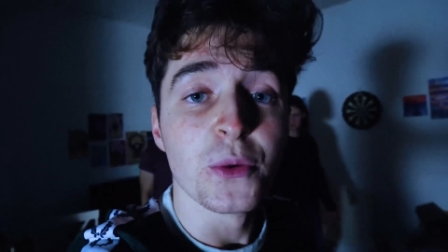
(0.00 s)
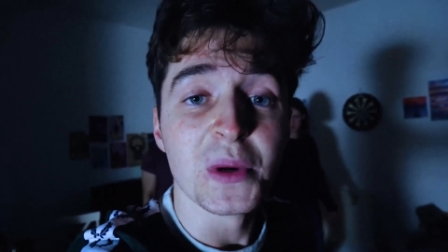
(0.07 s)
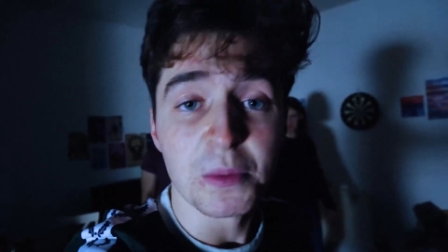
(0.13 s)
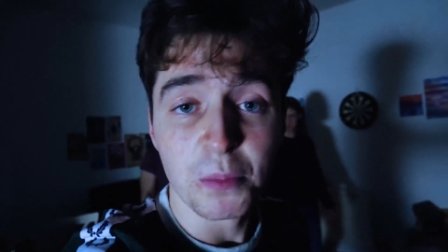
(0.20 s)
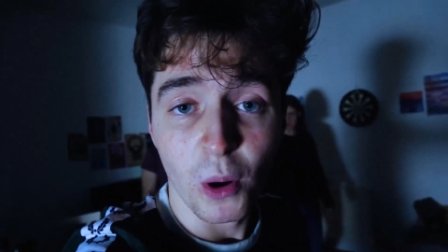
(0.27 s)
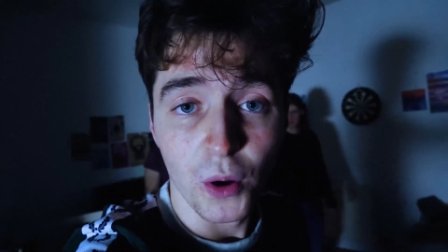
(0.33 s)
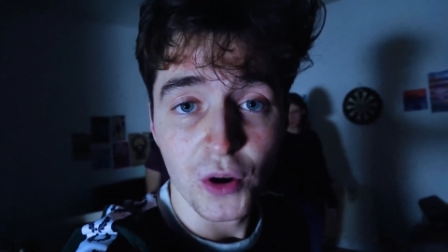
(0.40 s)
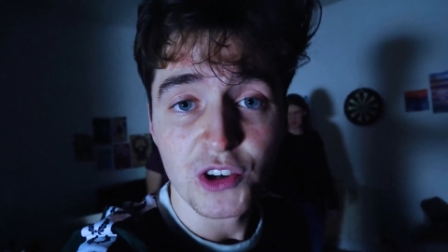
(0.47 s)
the
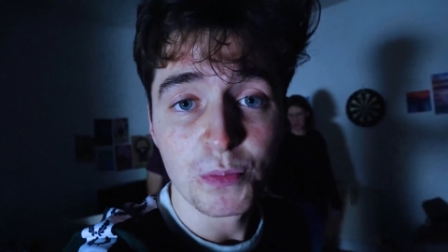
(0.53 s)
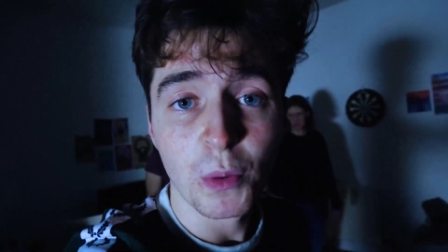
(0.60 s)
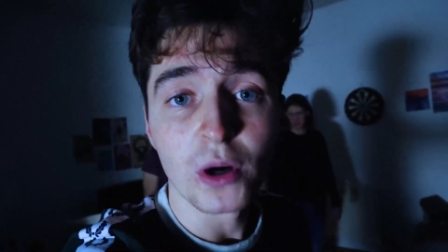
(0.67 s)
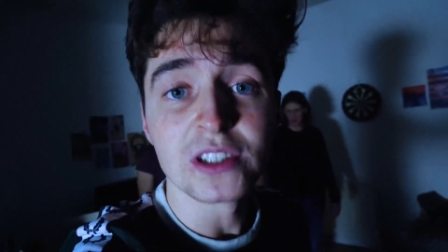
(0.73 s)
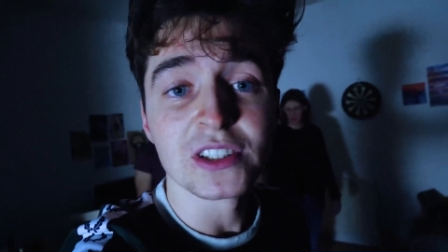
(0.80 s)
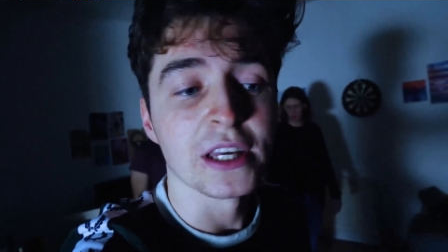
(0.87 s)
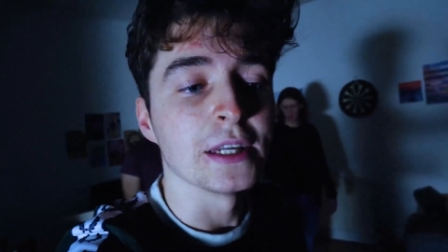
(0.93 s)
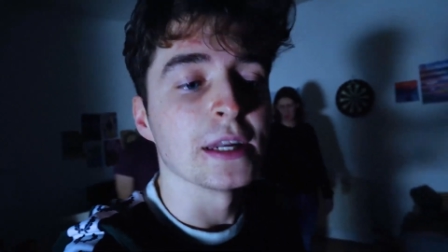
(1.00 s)
wee posh
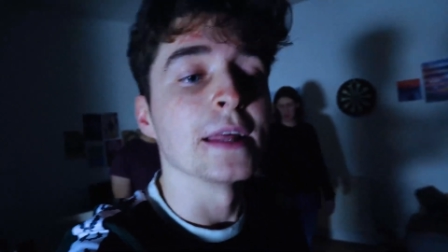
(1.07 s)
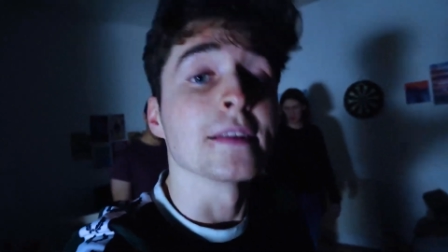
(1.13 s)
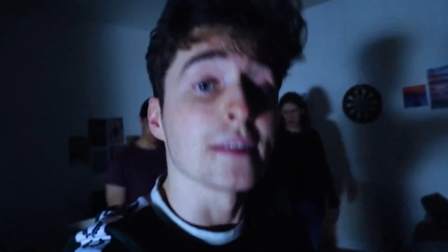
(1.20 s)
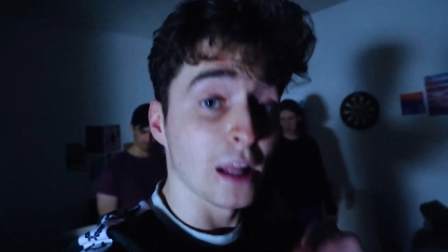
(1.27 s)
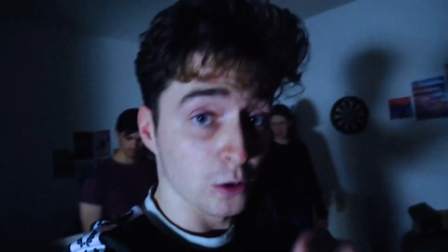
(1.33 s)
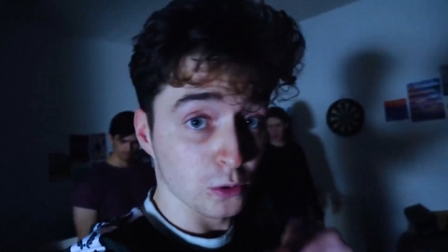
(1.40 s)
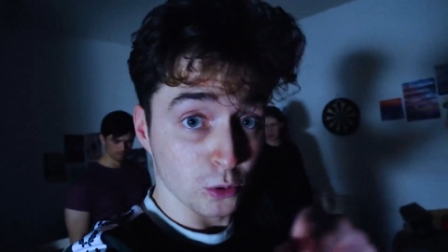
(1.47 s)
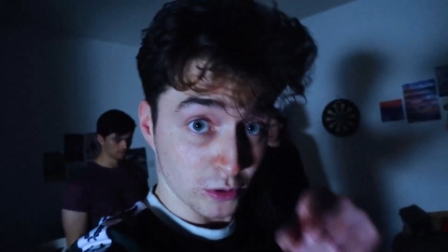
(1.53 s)
boys and
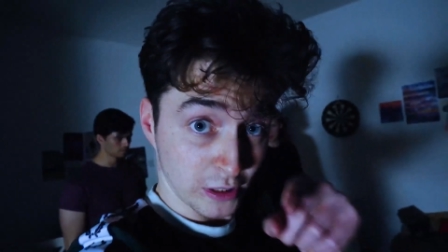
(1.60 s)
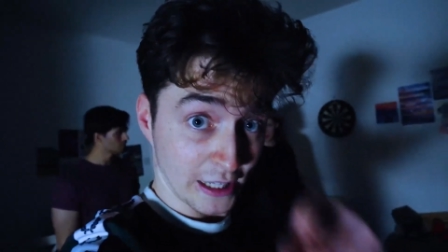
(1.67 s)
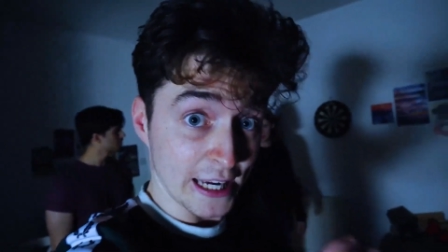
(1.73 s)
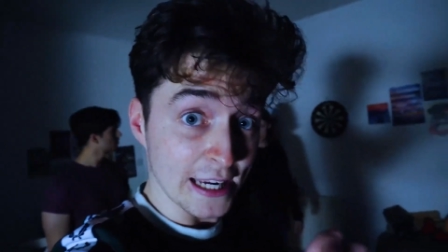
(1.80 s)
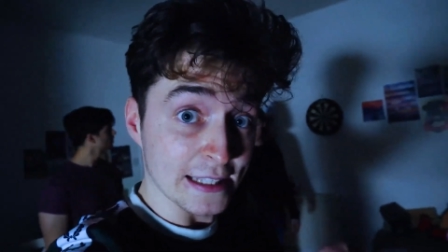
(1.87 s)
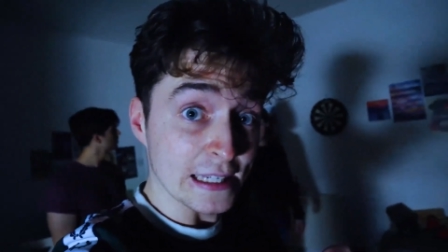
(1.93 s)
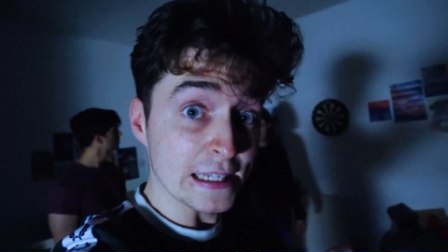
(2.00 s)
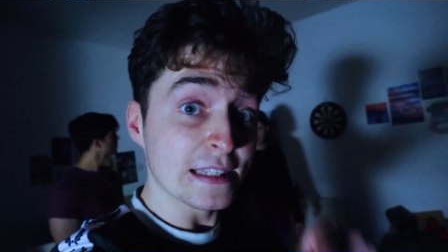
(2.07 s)
little old
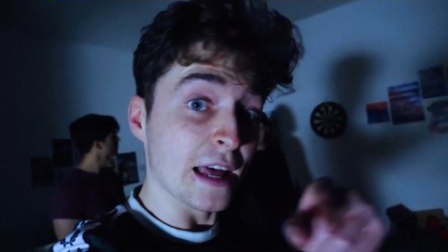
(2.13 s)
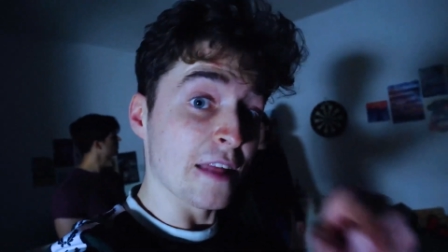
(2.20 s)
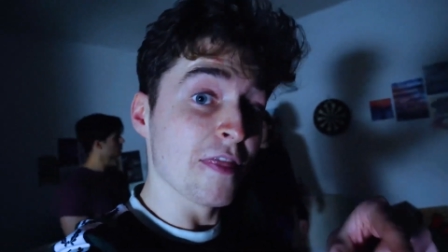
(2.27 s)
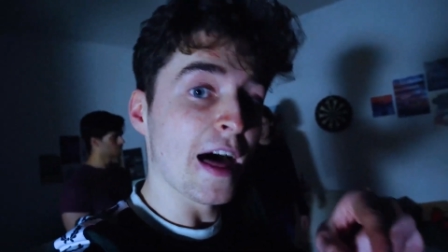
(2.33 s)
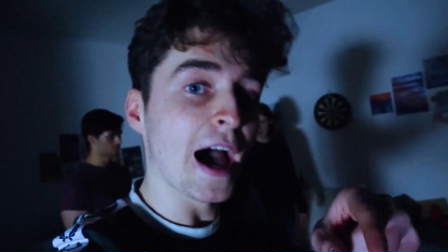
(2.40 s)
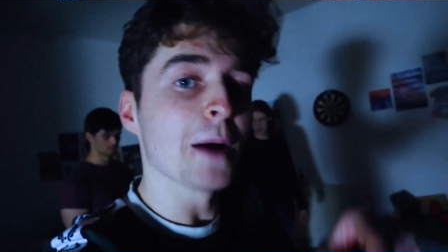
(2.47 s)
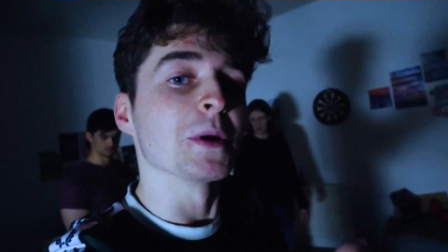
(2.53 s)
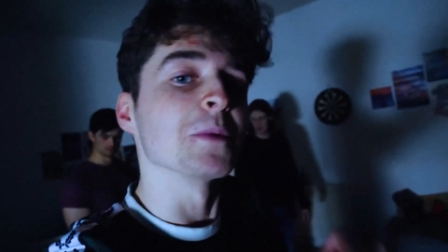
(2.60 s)
ladies
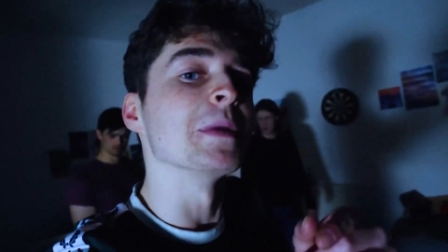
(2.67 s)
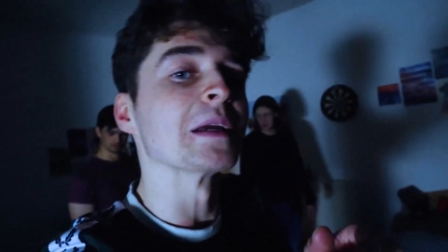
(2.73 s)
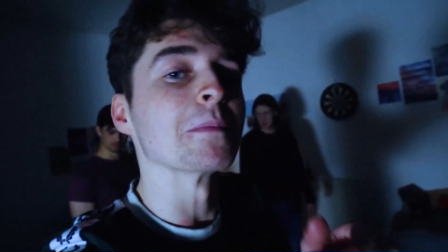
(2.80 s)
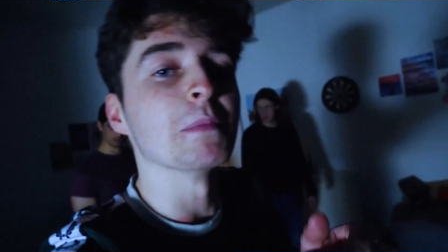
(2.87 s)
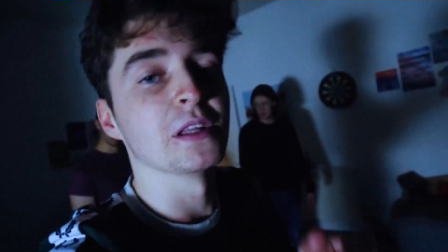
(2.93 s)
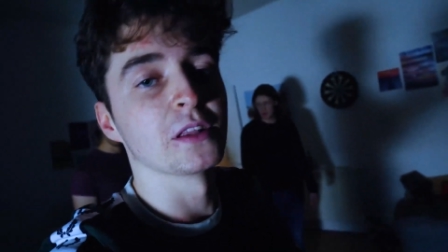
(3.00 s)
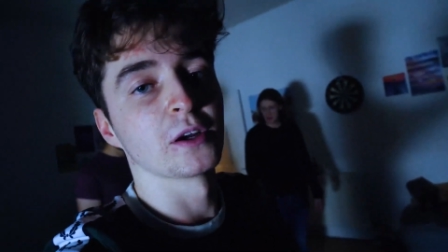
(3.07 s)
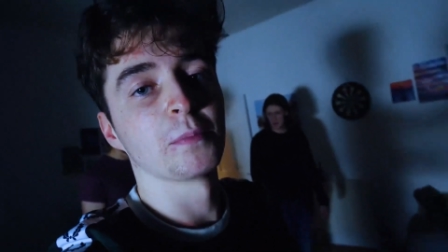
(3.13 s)
and that would make
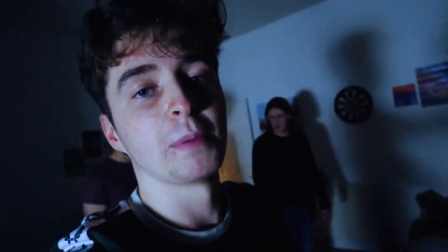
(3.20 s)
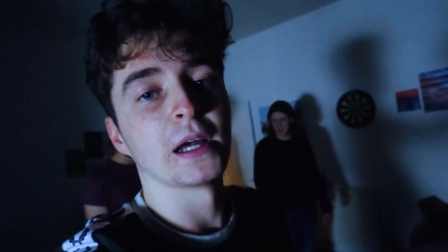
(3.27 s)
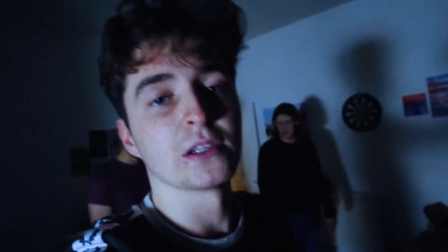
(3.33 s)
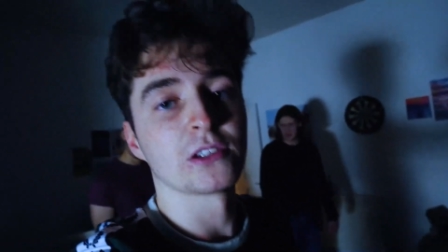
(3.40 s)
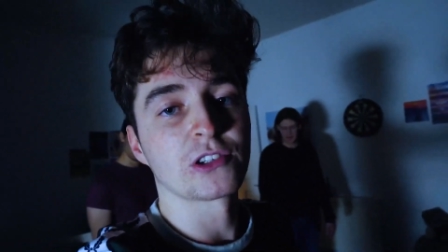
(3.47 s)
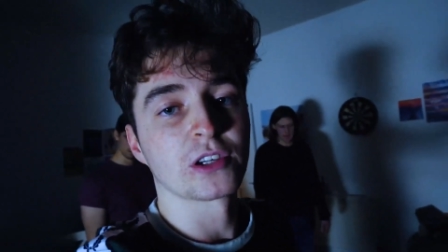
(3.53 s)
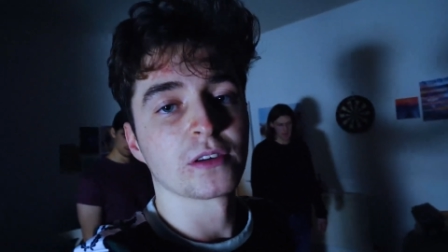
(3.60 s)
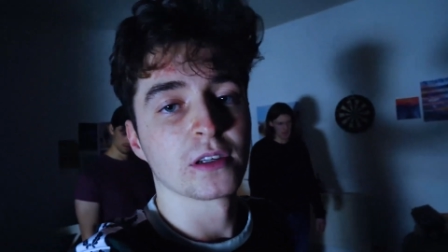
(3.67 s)
me their
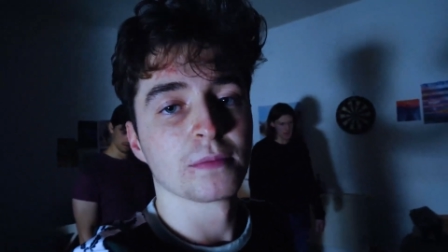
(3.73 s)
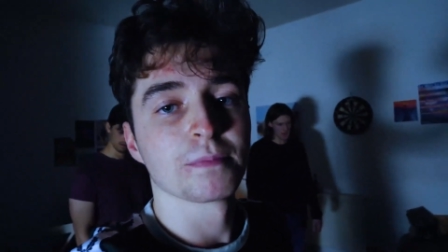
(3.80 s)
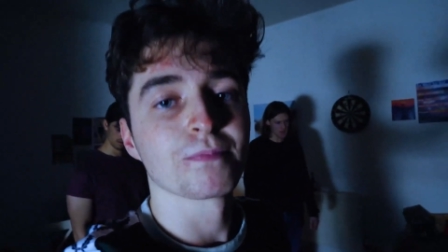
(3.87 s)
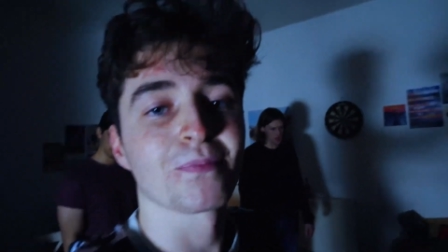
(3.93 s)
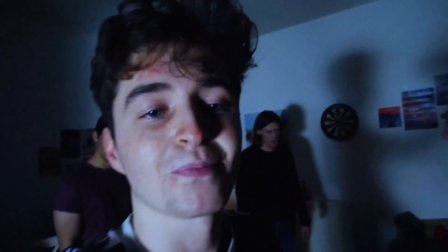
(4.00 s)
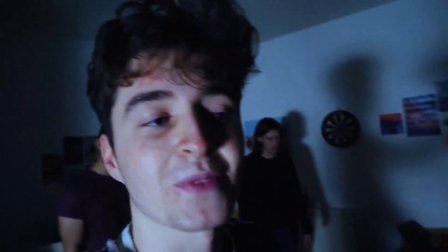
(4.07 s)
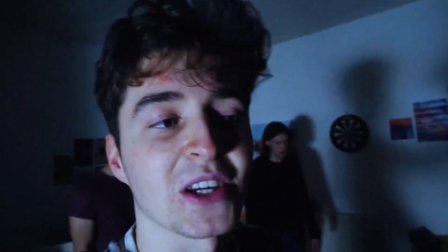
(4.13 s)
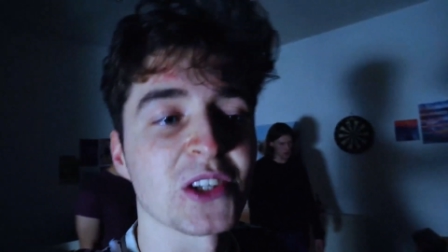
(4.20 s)
bitch.
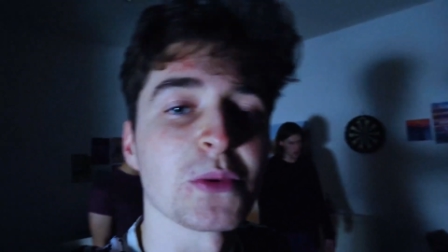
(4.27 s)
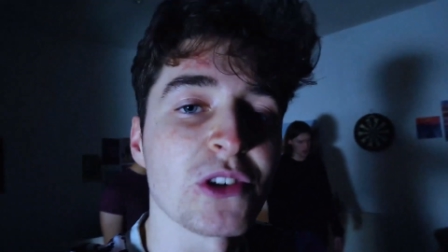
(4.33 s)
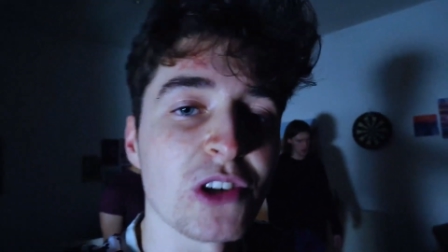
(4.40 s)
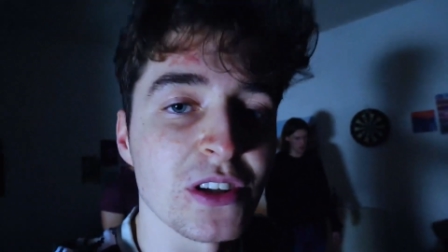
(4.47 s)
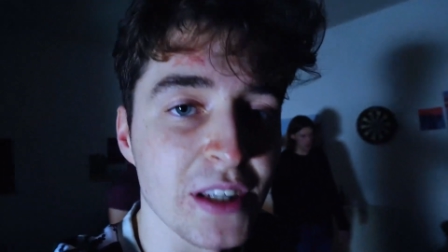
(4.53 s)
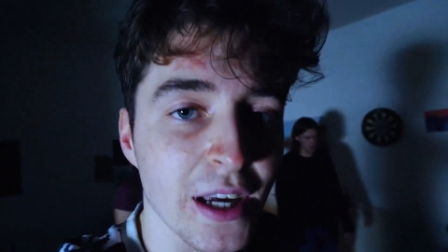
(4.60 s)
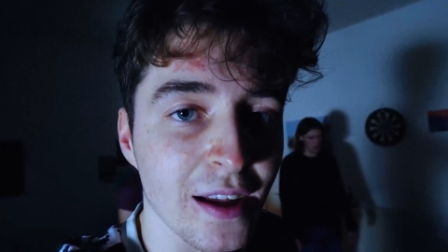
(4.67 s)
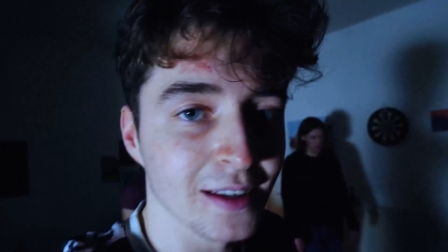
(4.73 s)
That's what
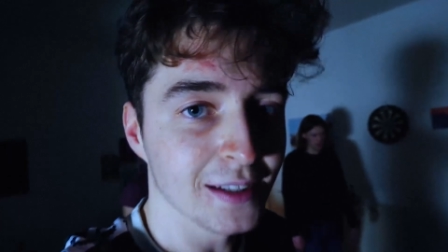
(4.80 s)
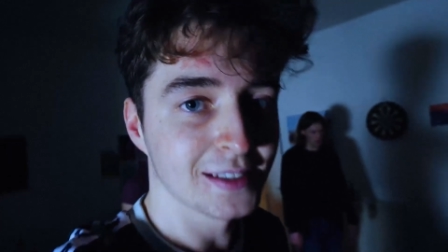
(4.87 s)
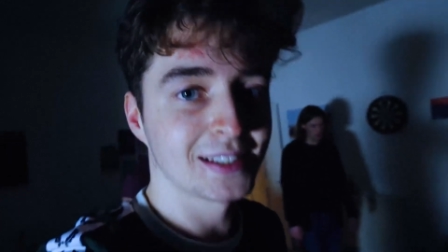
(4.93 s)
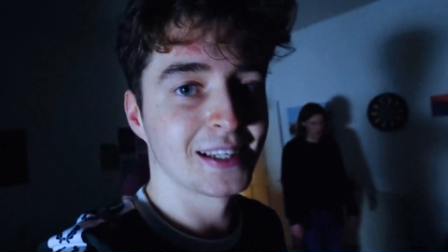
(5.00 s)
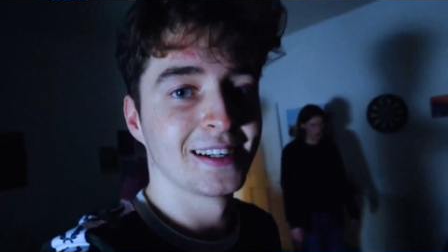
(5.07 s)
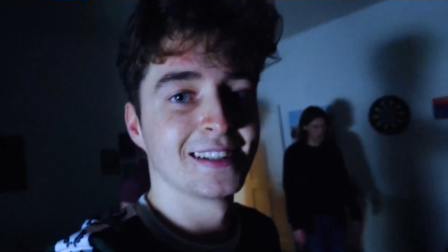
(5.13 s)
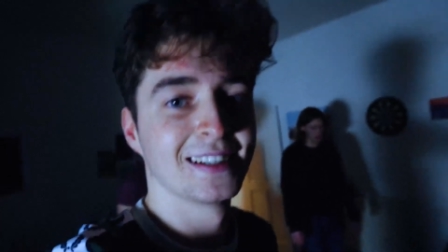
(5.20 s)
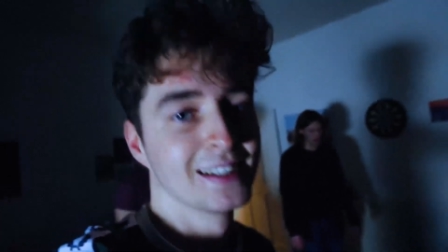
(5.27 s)
she'd tell
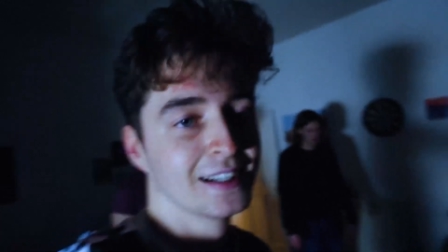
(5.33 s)
us.